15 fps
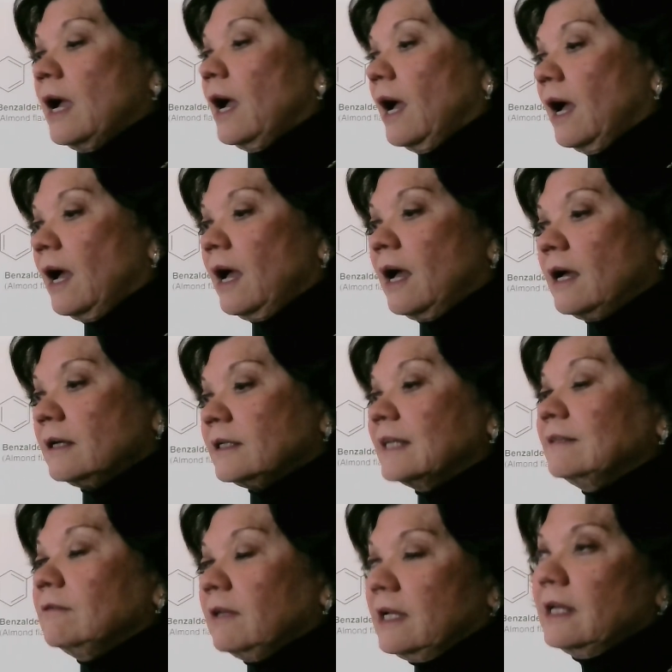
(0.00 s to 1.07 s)

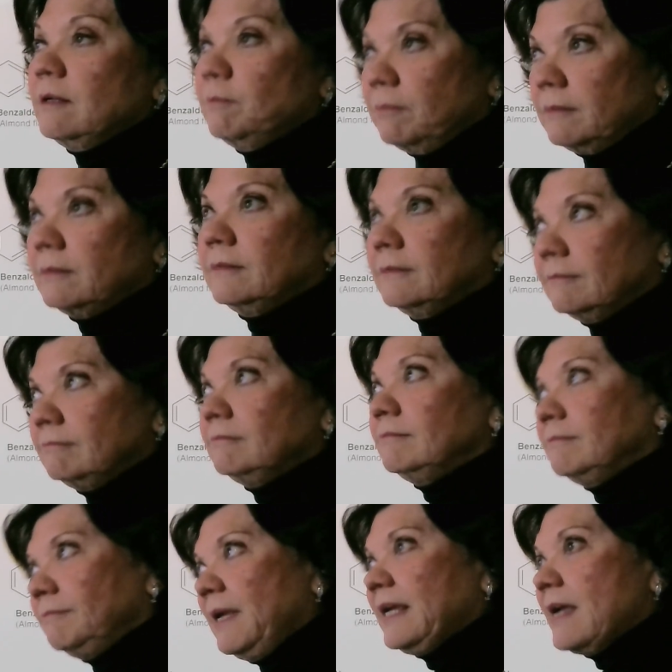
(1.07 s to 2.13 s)
can
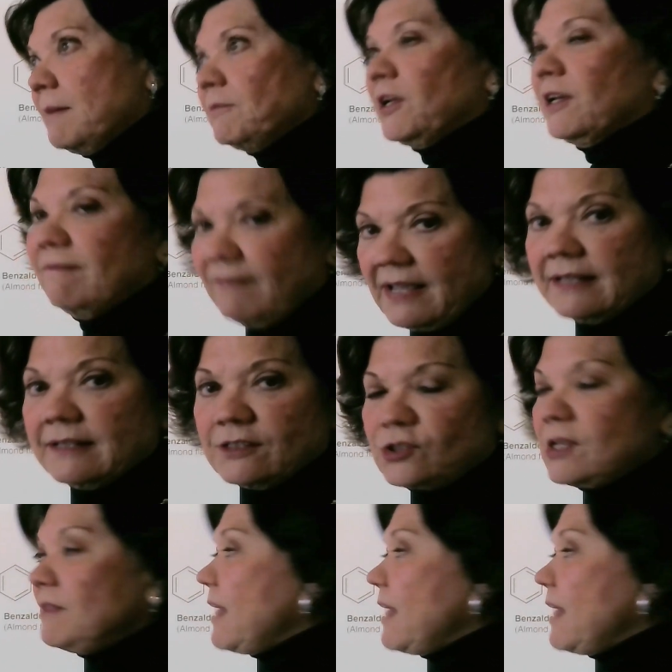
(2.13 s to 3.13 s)
become convinced that